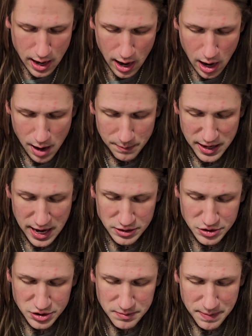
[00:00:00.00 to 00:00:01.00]
It
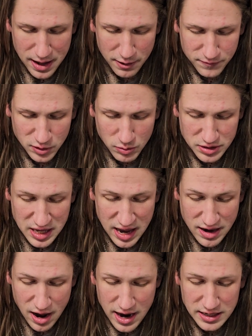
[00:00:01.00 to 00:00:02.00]
enters the battlefield with
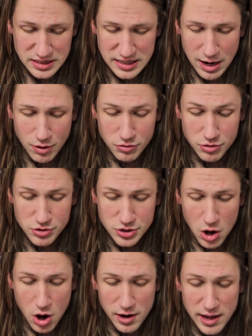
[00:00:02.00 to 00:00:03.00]
10 ice counters
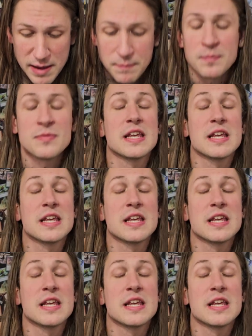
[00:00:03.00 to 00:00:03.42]
on it.